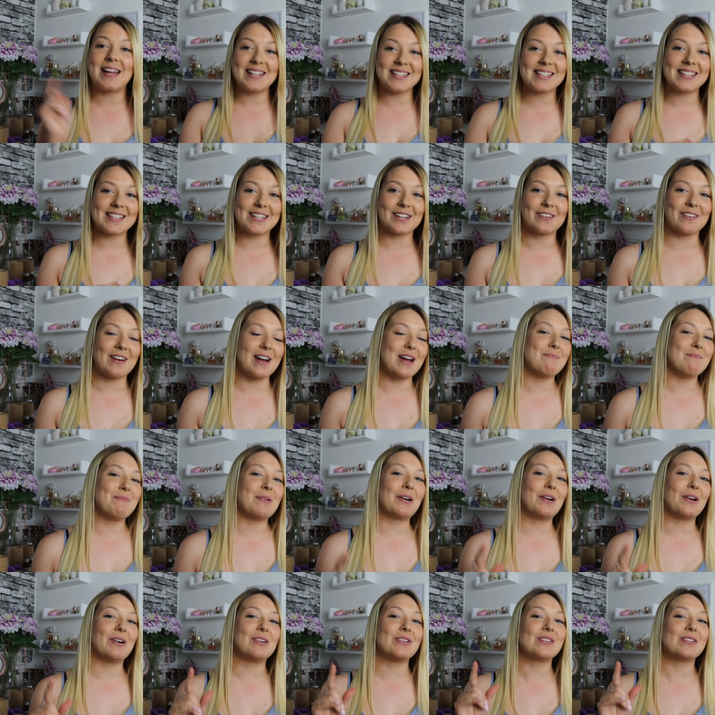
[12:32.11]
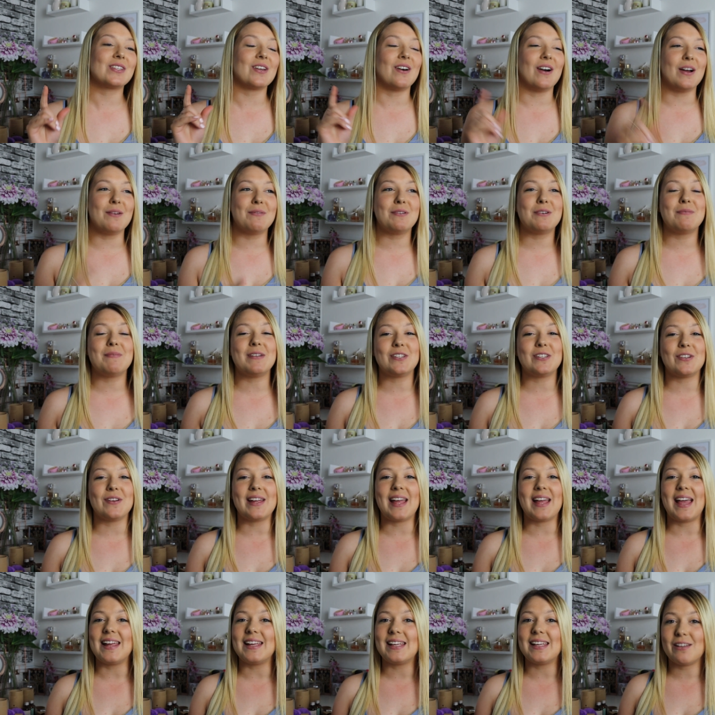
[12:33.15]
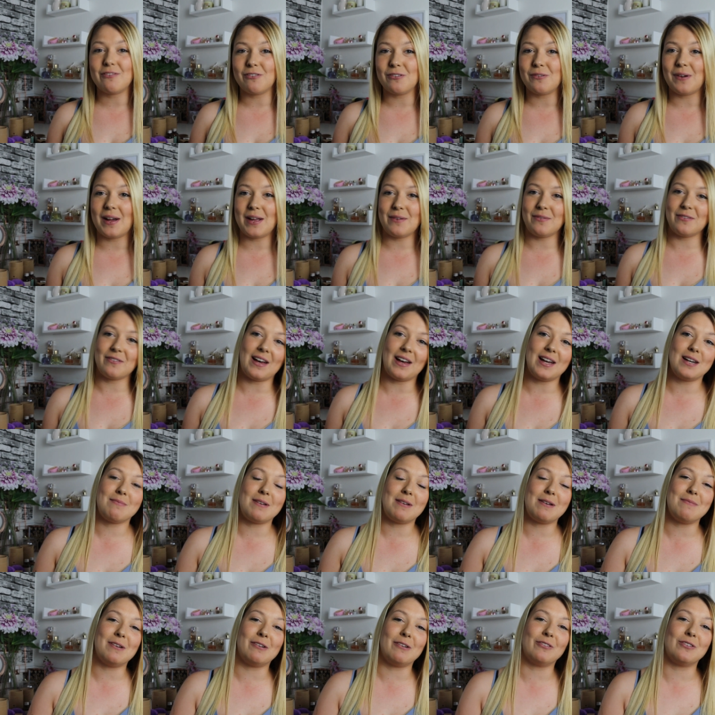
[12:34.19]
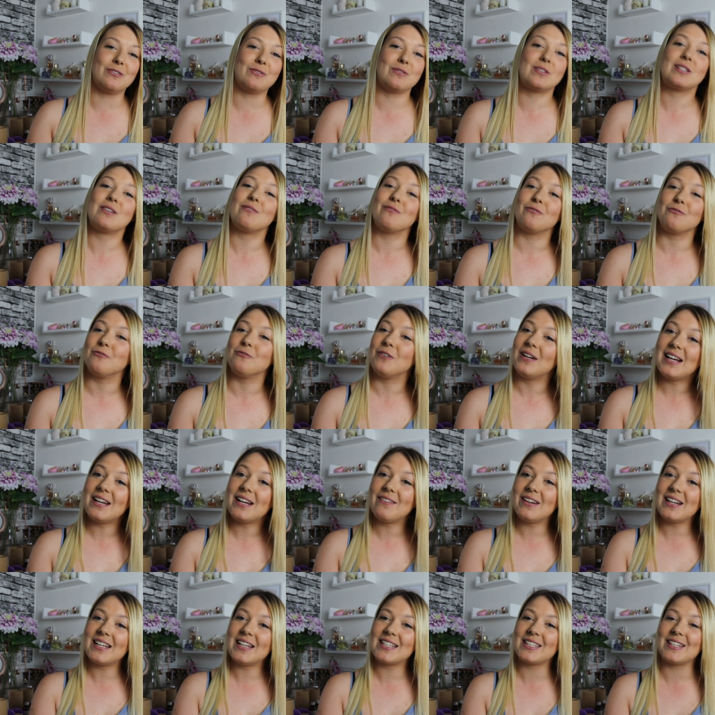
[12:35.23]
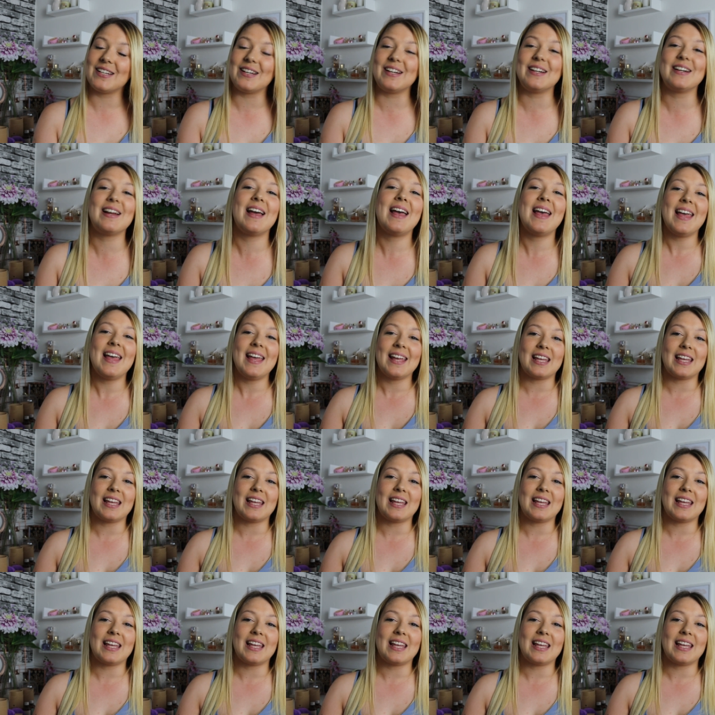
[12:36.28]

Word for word: Instagram because I will be doing a giveaway with Annabelle Minerals really, really soon,